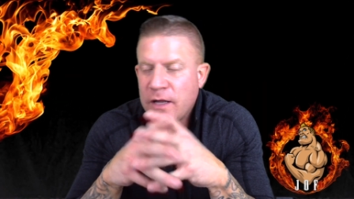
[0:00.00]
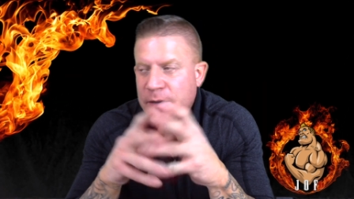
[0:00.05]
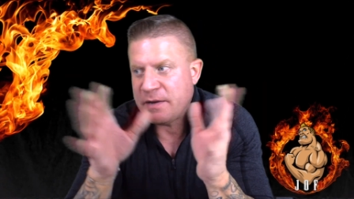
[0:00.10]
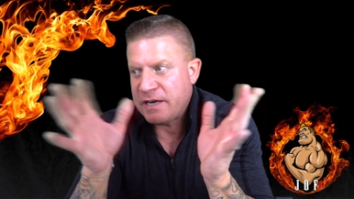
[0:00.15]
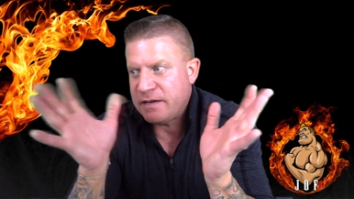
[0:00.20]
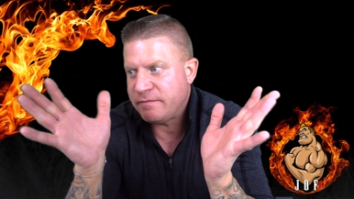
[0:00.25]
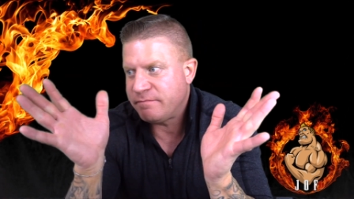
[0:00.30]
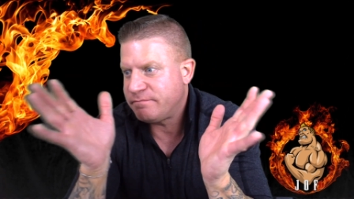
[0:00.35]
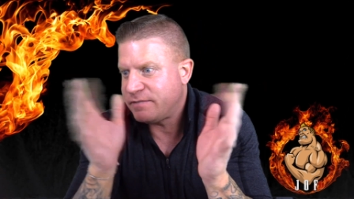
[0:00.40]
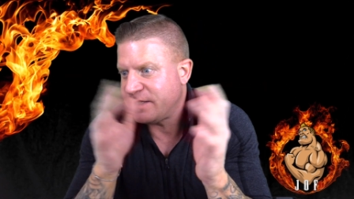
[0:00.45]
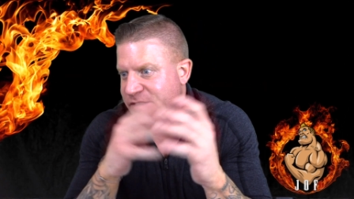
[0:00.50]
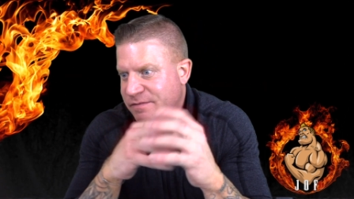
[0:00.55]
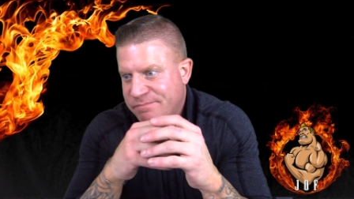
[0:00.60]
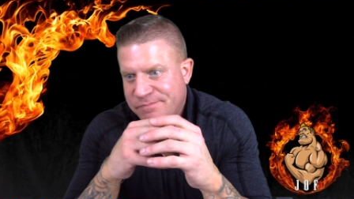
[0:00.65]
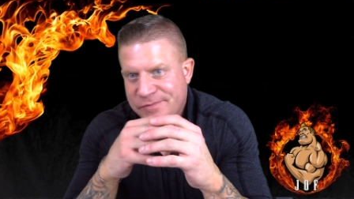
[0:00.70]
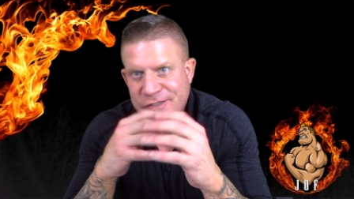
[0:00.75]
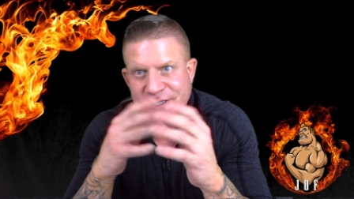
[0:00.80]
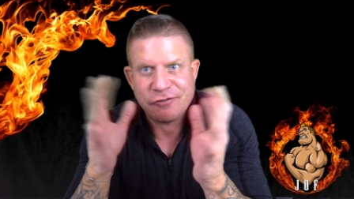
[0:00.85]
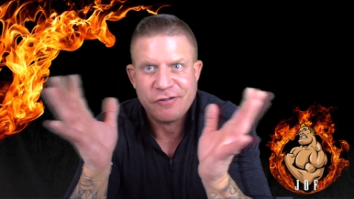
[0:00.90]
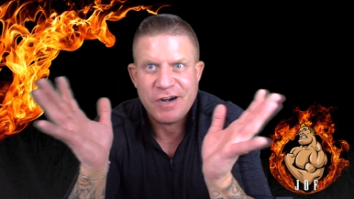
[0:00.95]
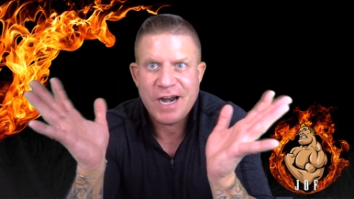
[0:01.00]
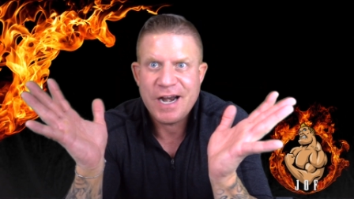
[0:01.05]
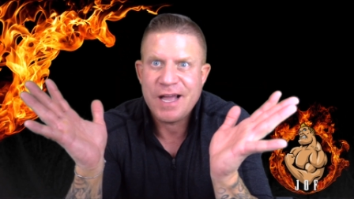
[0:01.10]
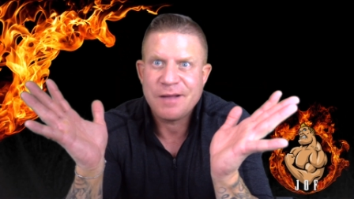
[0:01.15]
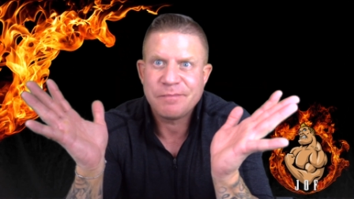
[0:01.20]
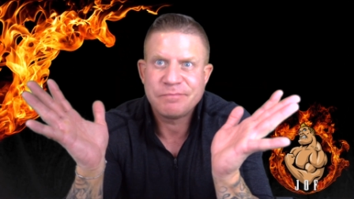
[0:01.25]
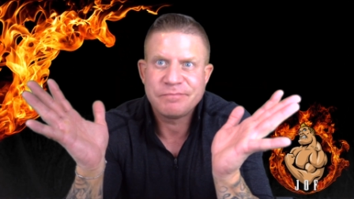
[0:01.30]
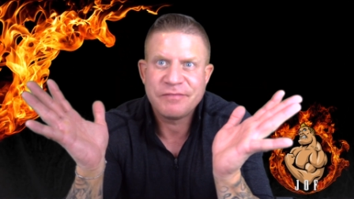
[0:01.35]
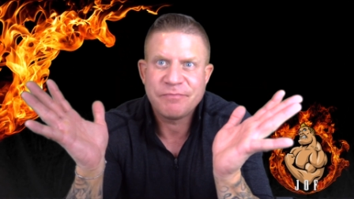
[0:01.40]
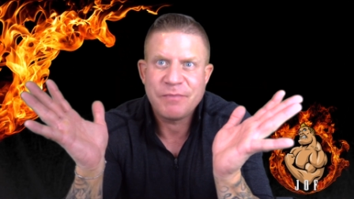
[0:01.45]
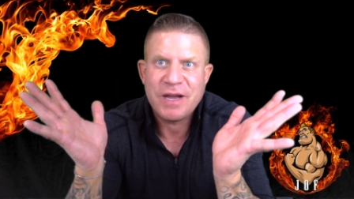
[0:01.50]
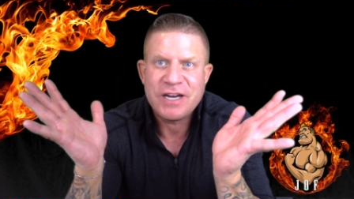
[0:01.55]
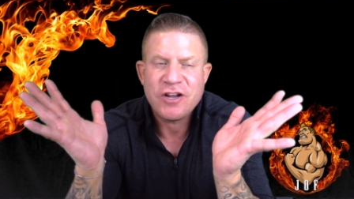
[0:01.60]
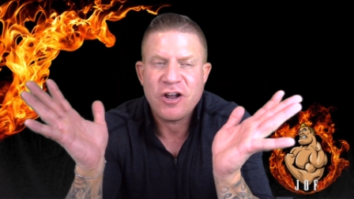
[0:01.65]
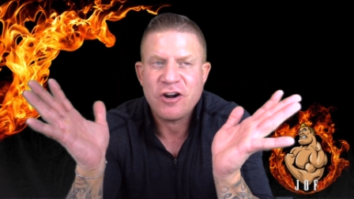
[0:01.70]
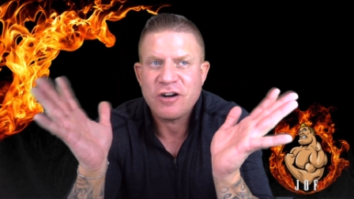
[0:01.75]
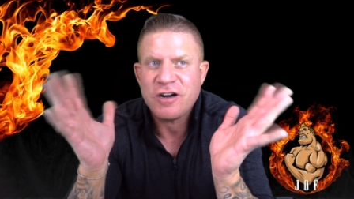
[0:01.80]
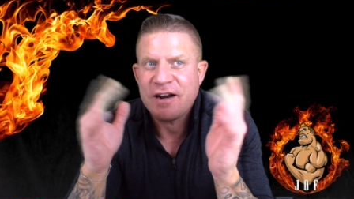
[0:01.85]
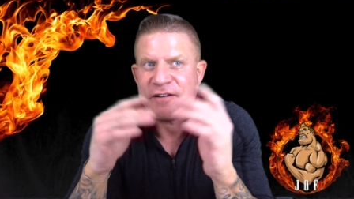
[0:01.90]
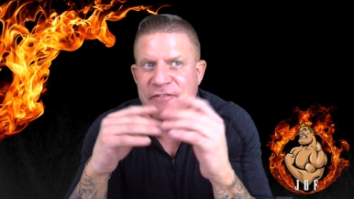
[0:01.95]
I mean, just straight up, my
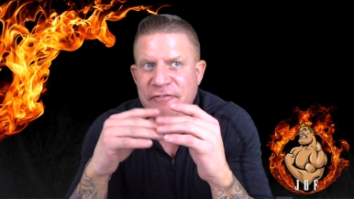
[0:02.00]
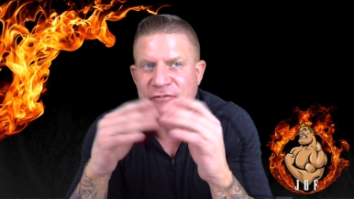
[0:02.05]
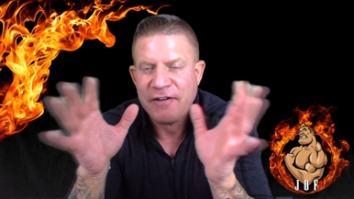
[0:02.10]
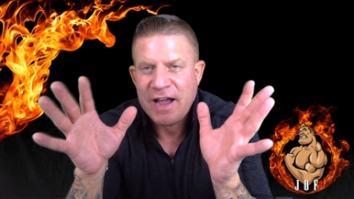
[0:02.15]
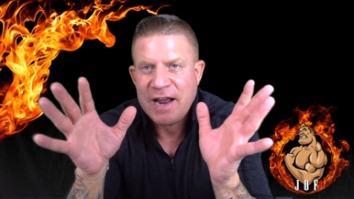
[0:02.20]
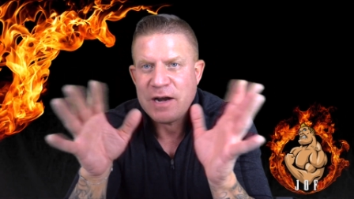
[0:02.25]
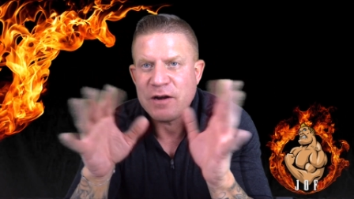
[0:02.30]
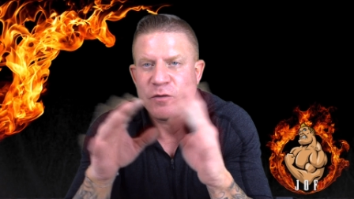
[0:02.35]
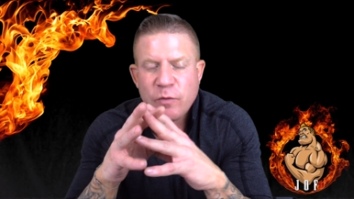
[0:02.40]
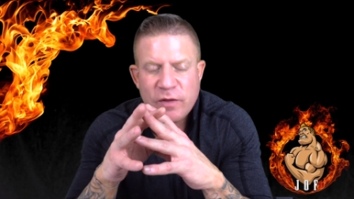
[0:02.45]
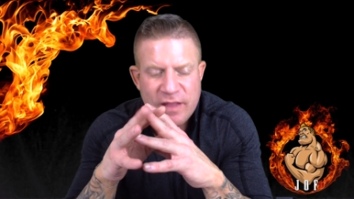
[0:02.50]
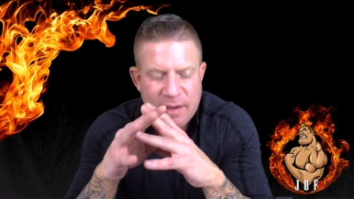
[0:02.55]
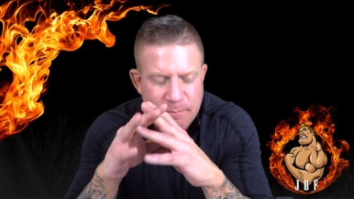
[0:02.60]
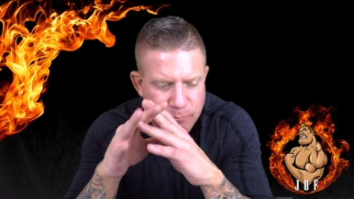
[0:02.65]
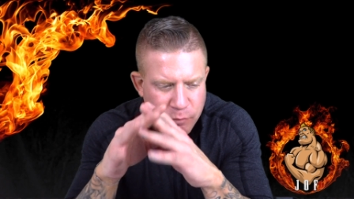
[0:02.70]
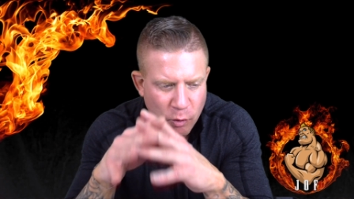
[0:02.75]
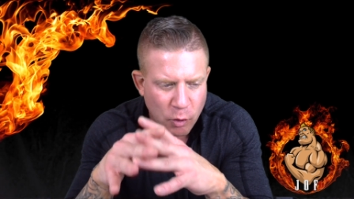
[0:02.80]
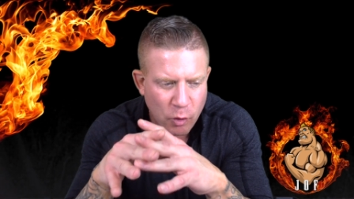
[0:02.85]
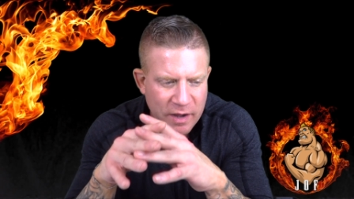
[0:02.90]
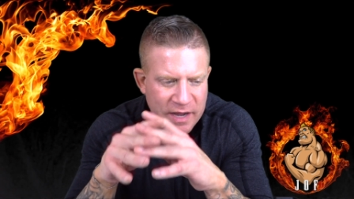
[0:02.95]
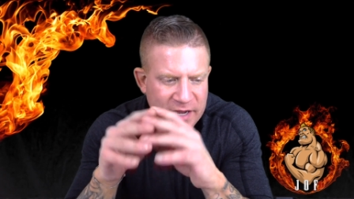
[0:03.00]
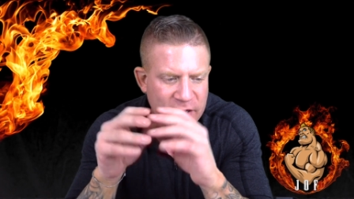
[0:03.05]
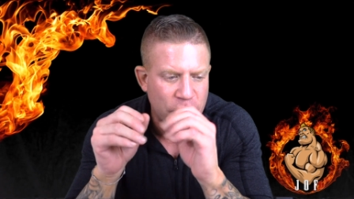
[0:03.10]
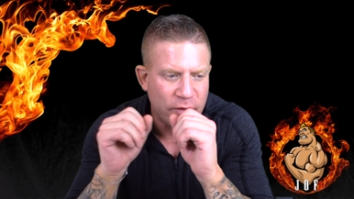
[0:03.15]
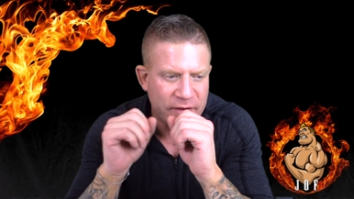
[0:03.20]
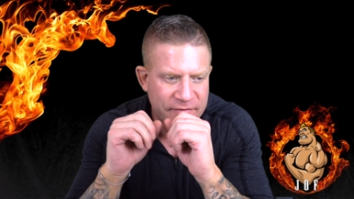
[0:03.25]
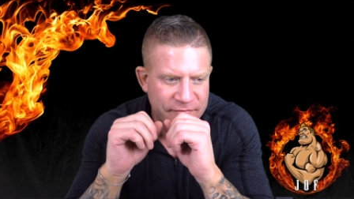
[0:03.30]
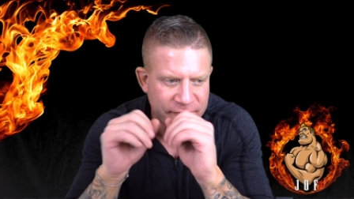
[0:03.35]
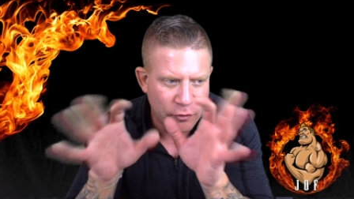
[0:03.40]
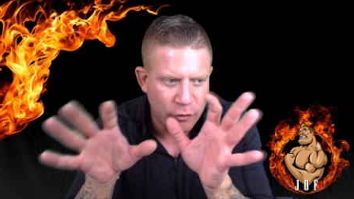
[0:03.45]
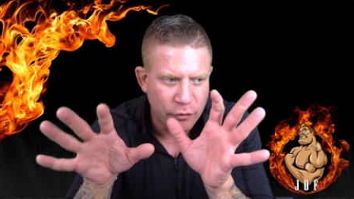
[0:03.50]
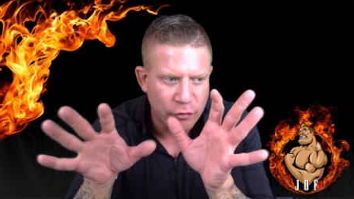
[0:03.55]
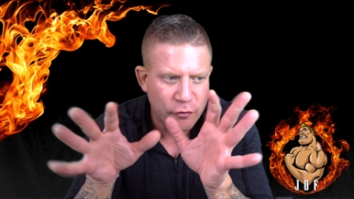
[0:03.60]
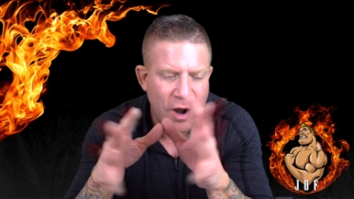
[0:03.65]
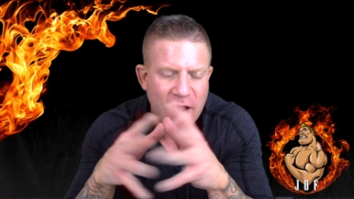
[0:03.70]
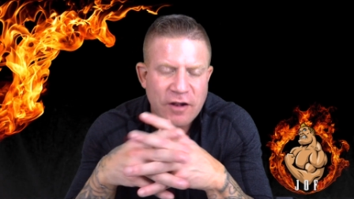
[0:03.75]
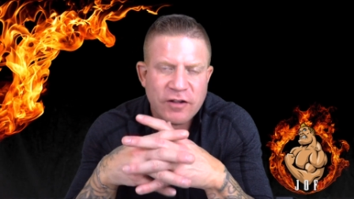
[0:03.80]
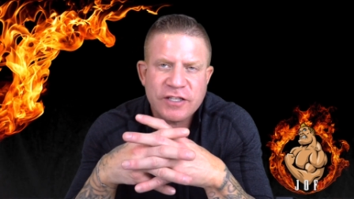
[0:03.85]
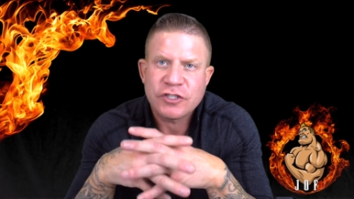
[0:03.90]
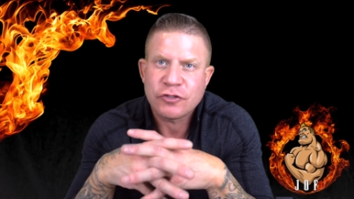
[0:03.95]
daughter got in a fight with a boy going full
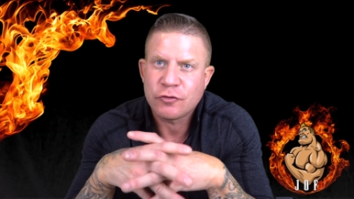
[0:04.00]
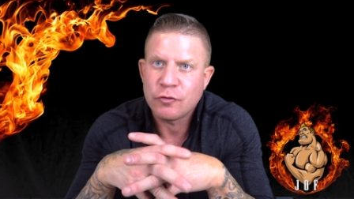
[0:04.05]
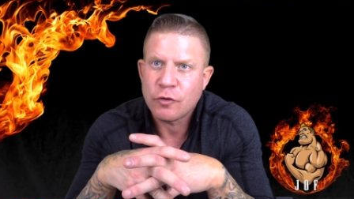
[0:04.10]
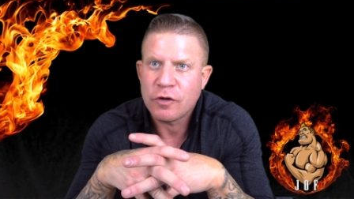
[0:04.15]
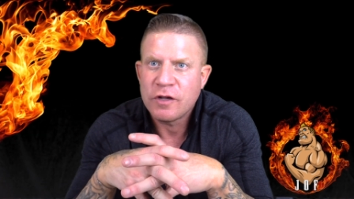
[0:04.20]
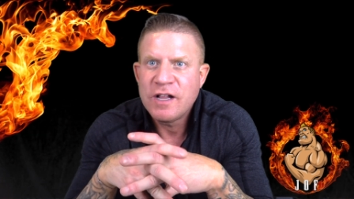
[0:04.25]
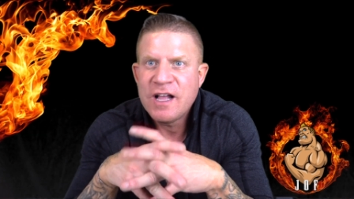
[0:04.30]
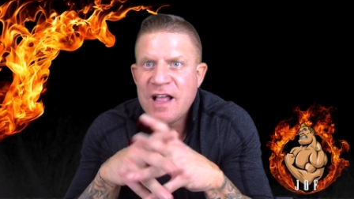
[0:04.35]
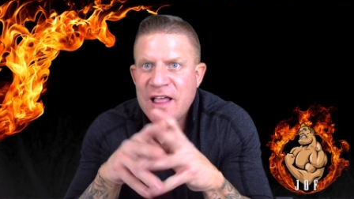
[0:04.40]
throttle at school,